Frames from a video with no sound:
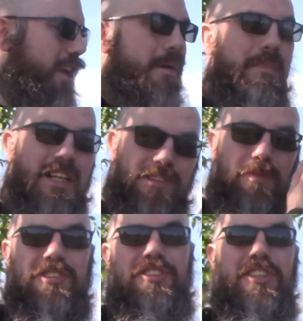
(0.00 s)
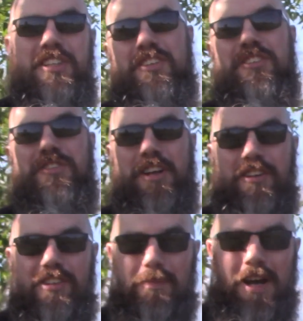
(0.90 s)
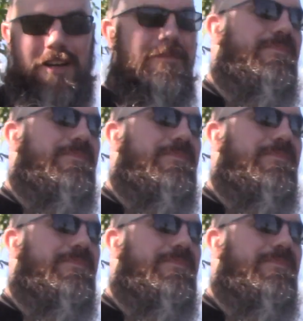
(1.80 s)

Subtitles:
possibly sitting in this very spot.